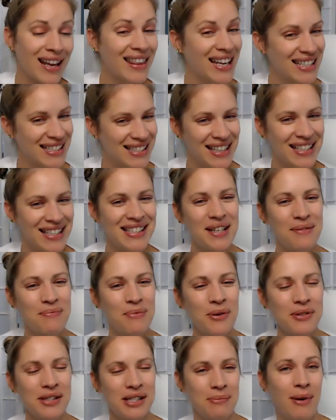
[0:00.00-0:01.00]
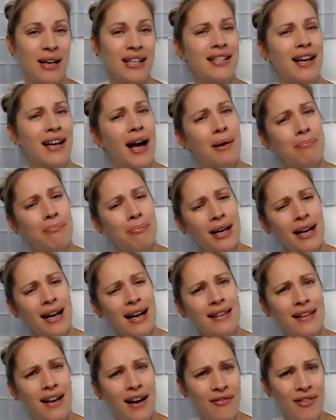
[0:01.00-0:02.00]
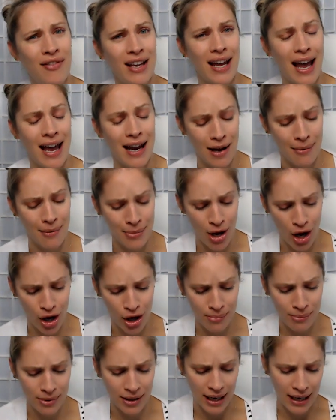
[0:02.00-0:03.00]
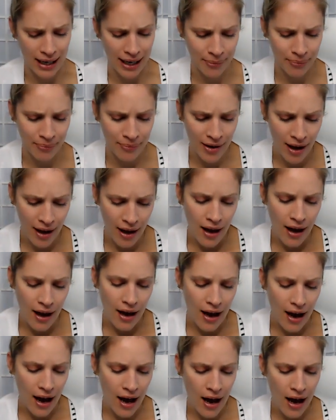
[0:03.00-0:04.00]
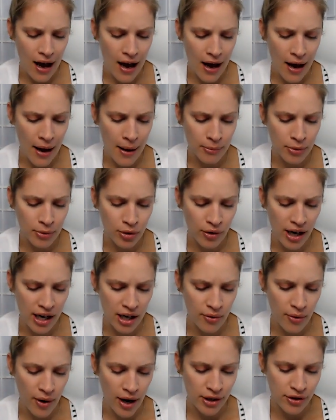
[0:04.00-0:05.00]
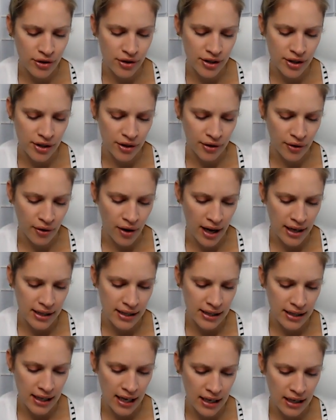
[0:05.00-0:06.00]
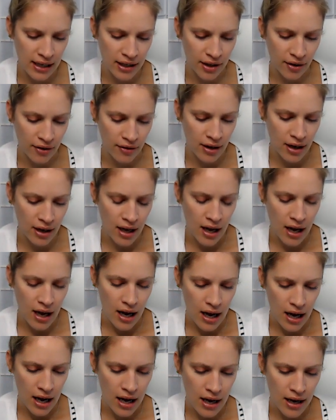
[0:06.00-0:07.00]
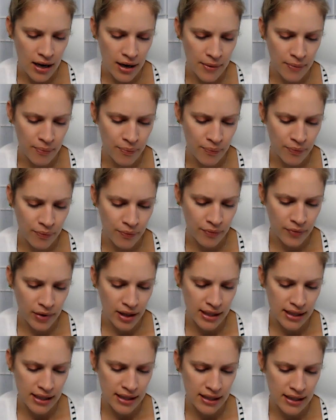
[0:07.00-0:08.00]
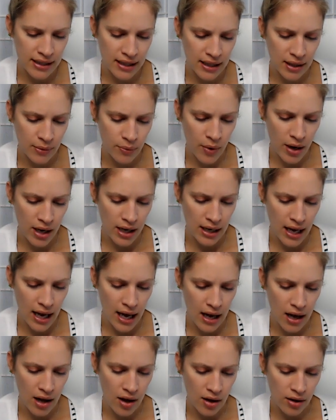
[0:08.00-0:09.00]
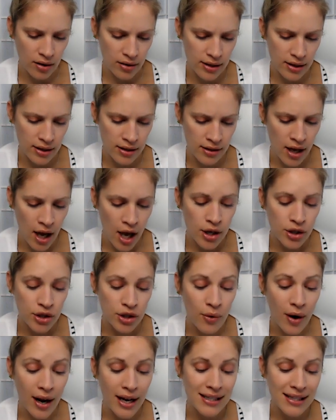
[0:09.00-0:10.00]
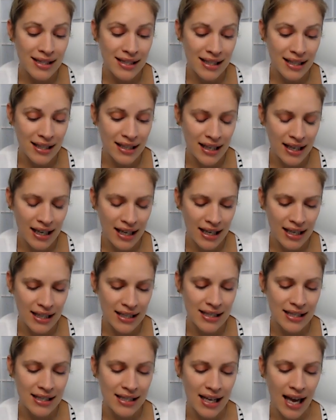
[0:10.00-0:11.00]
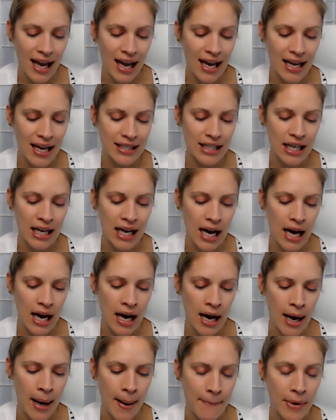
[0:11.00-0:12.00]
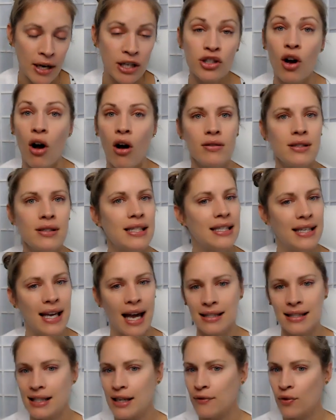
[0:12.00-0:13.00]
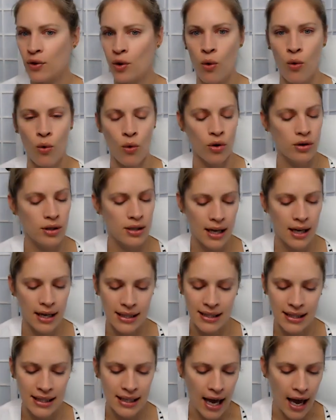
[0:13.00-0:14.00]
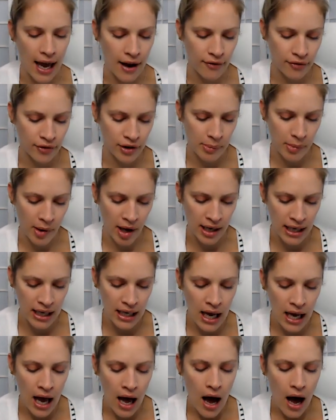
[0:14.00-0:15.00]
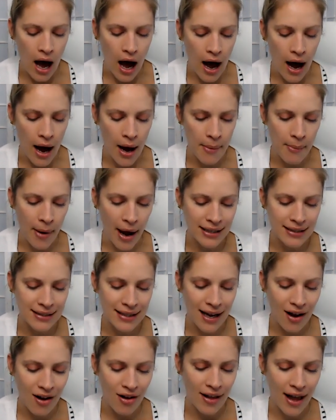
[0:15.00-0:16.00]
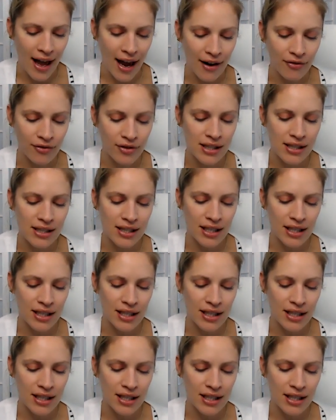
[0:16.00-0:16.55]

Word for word: that takes up most of my time, but I love it and I'm not complaining. Um, great questions here, you guys. Thank you. Um, let's see, what else? Do I see kids and um, adults. Yes, of course, I see everybody. Um, I tell every